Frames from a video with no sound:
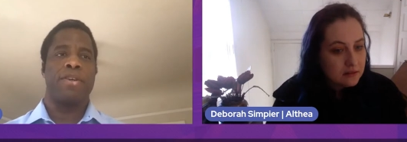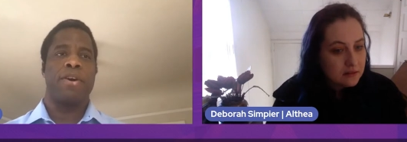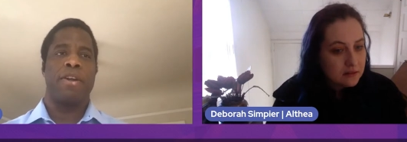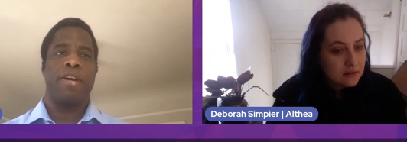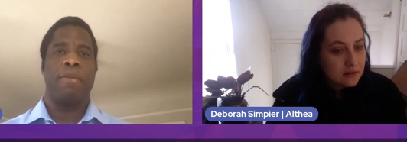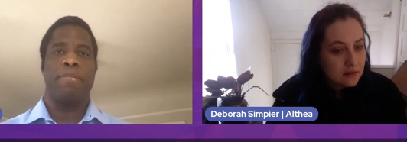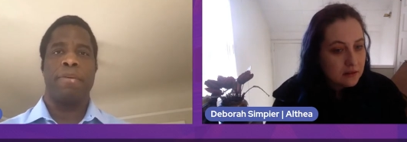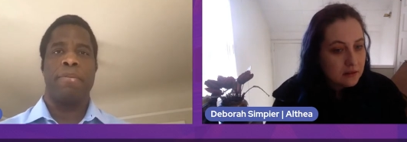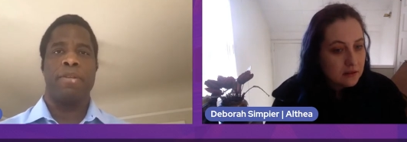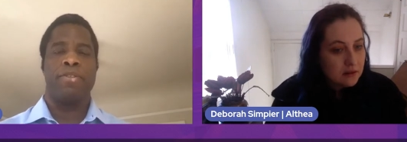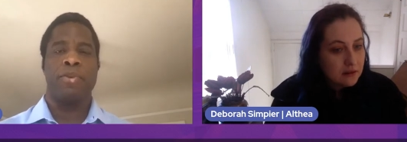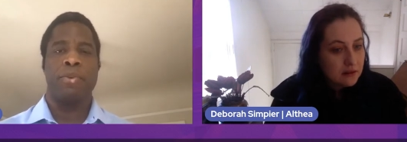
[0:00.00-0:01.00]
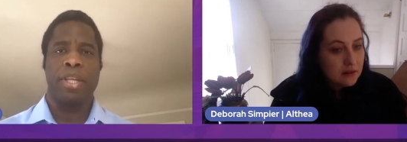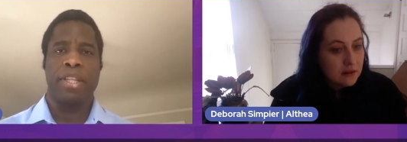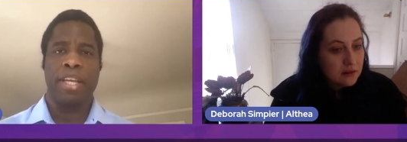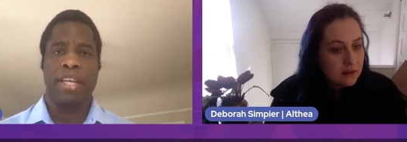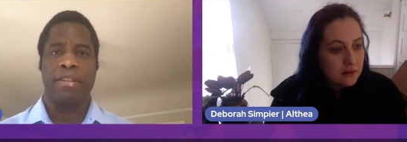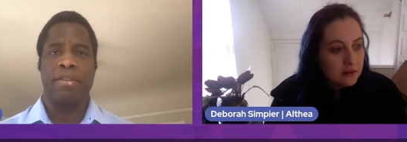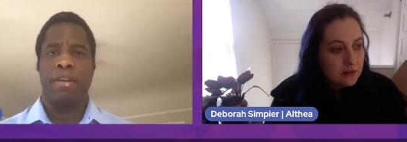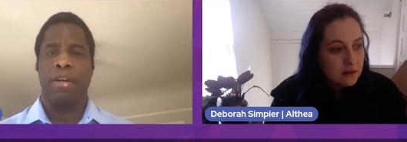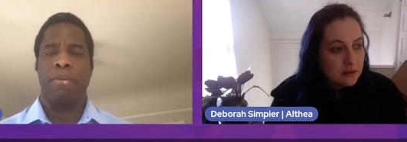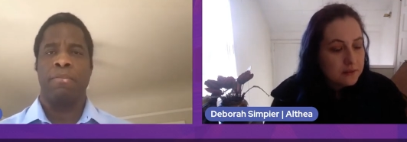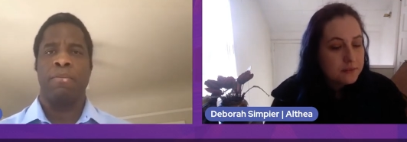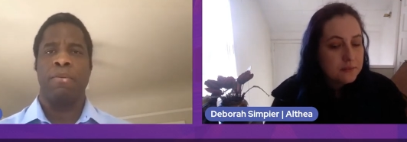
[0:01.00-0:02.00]
Speaker 1: gone up? I'm assuming that.
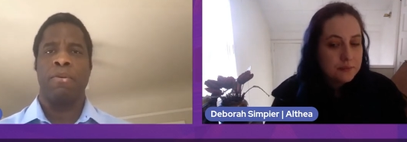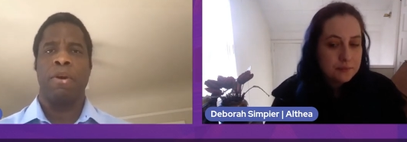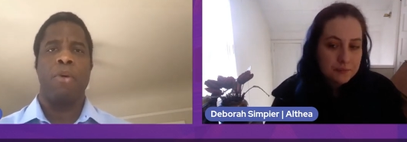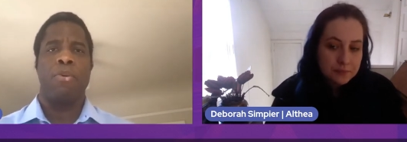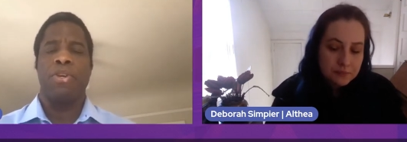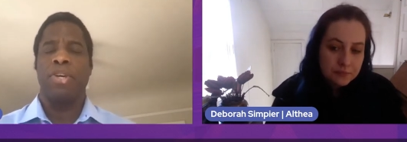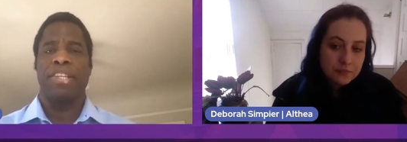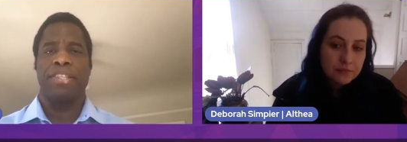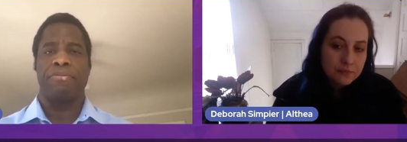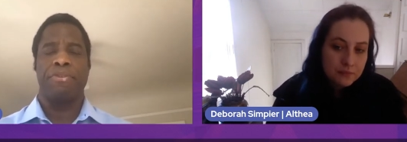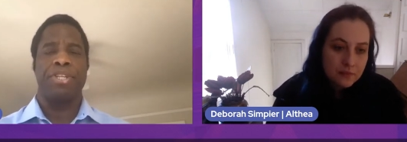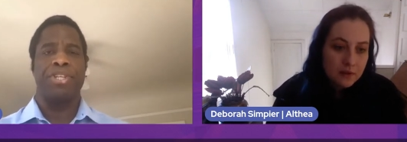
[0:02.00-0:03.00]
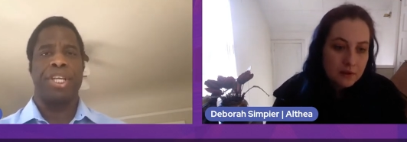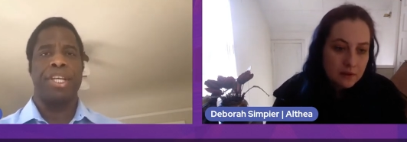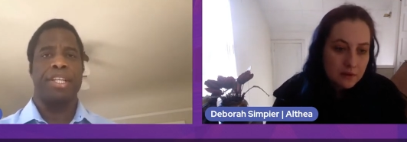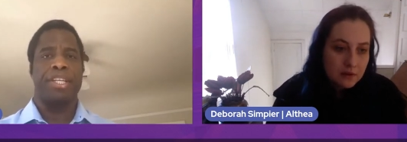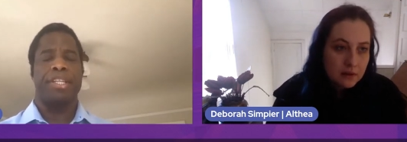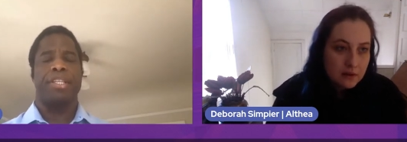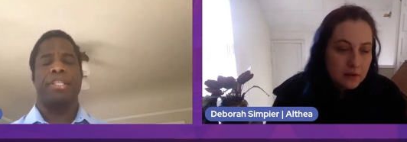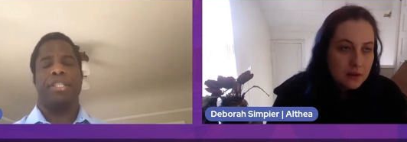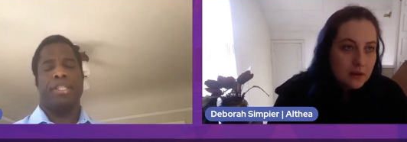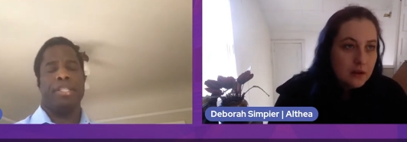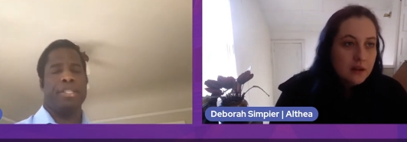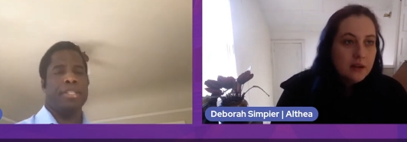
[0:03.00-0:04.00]
Um, how are you guys differentiated?
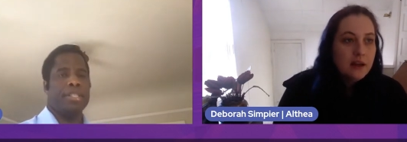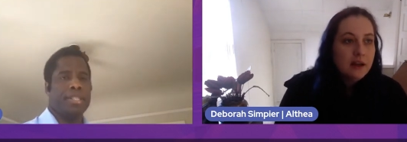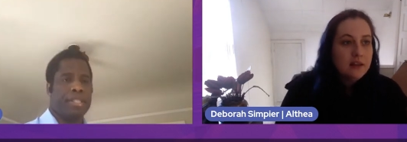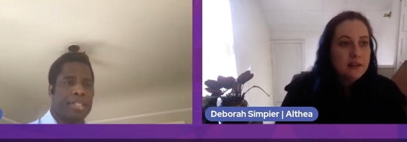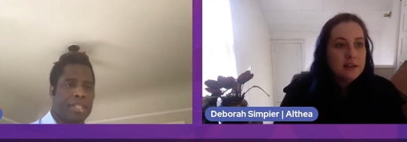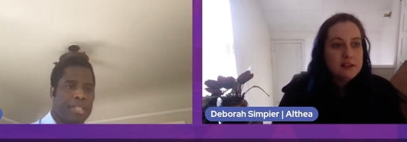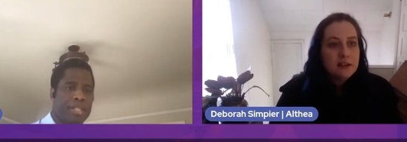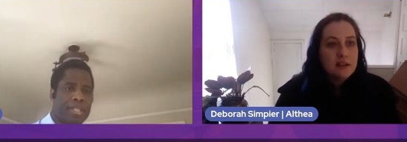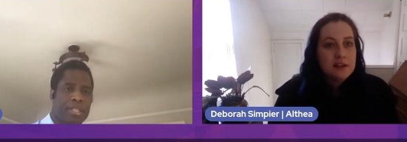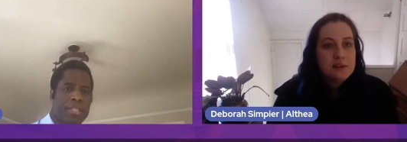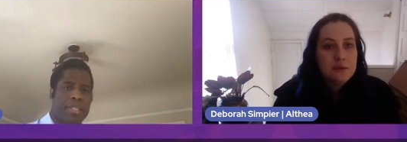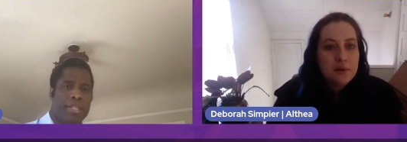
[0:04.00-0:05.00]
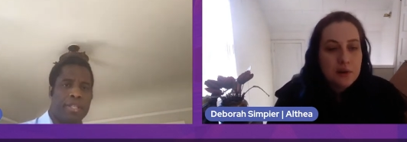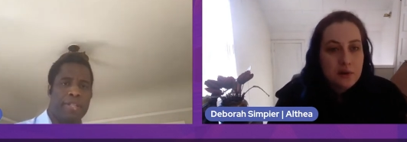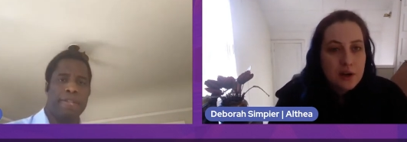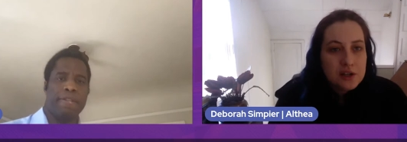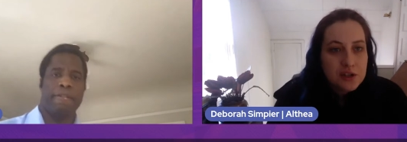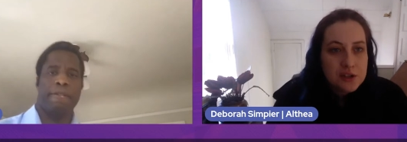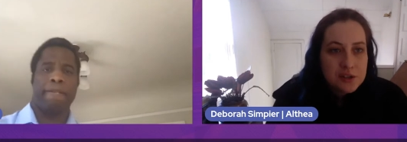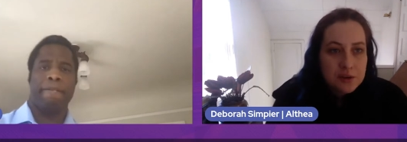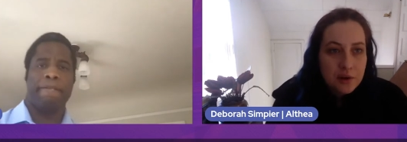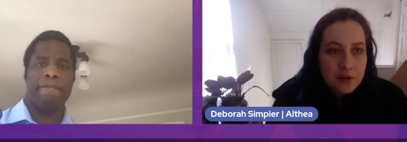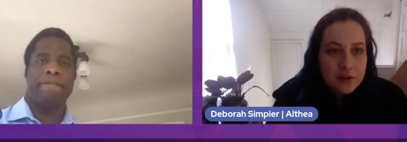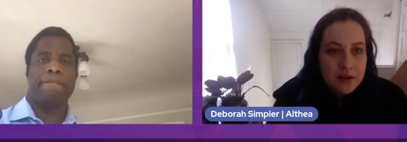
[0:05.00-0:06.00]
Speaker 2: Yeah, I think that's a that's a really good question. So
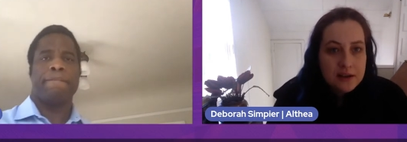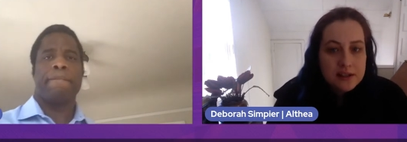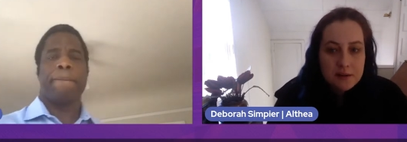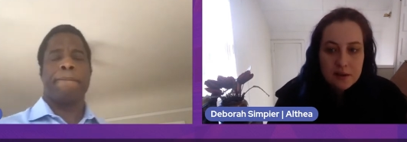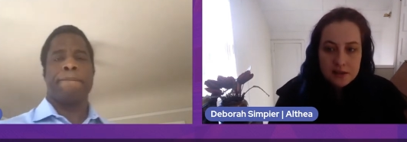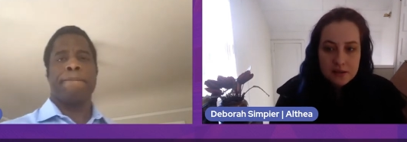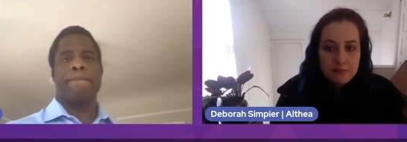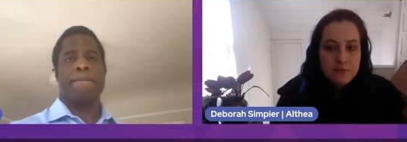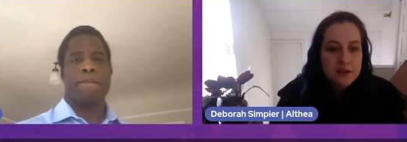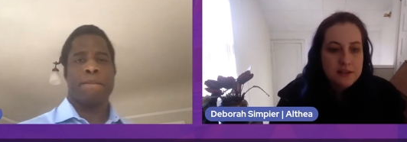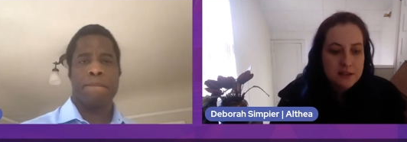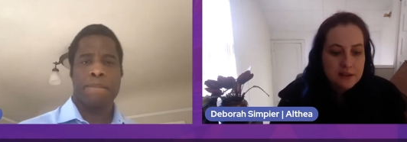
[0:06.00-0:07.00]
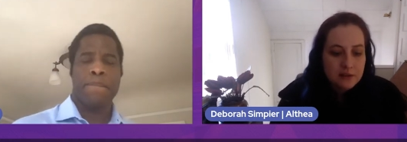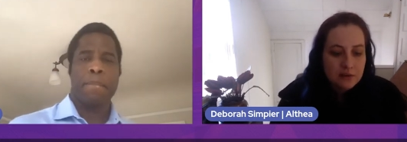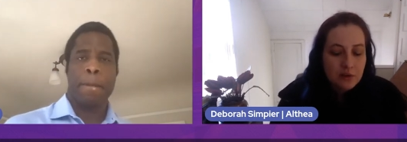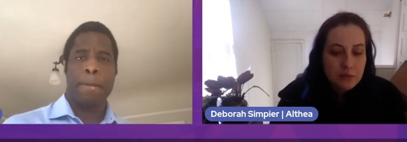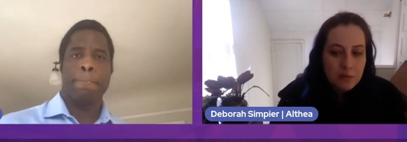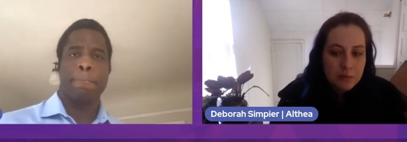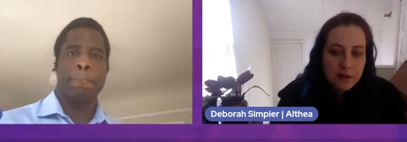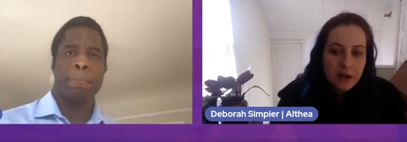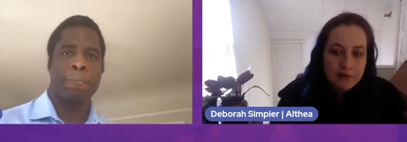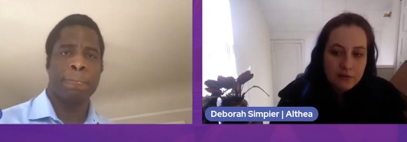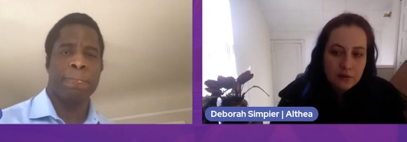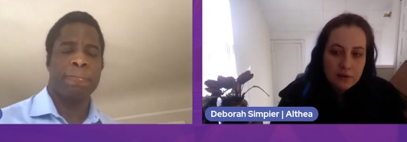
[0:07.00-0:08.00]
Althea is a is a is a global
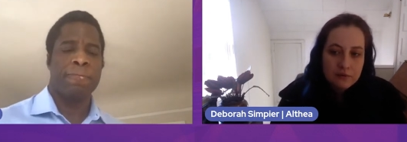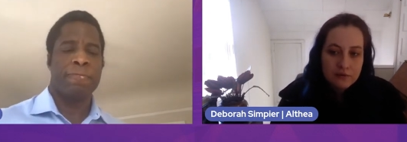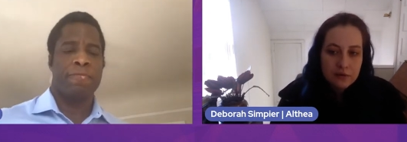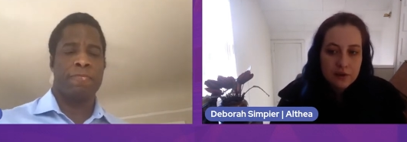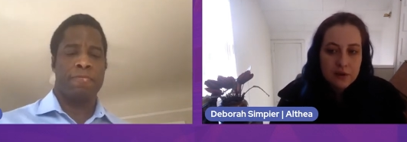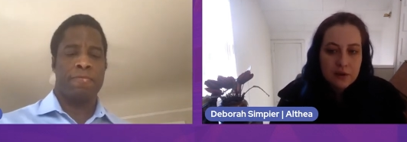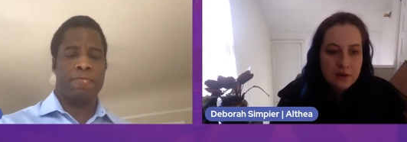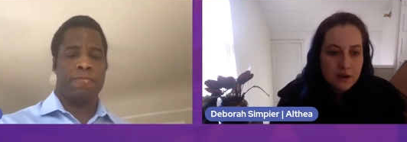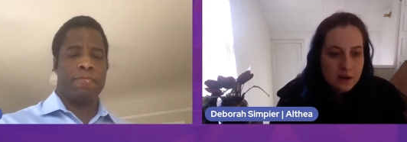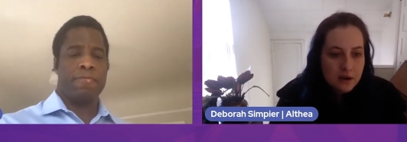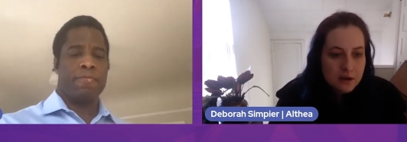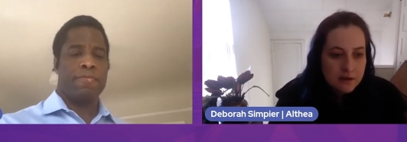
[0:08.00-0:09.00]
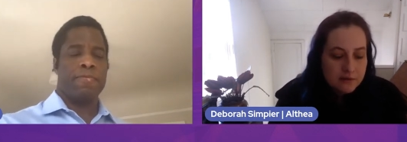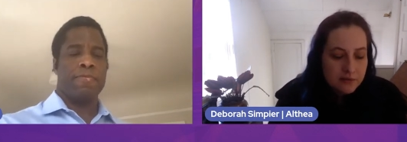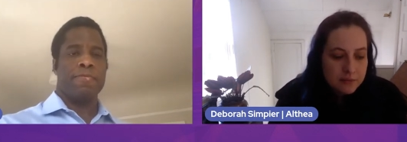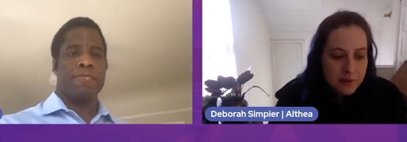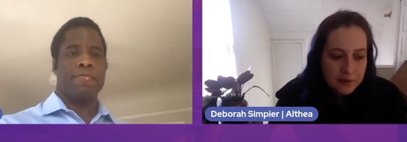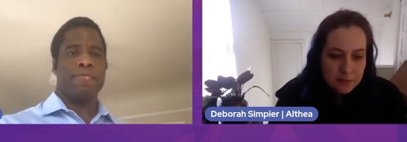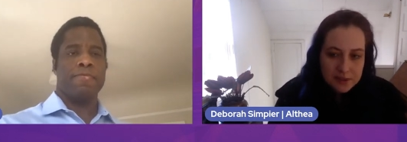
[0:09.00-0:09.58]
platform for uh, for bandwidth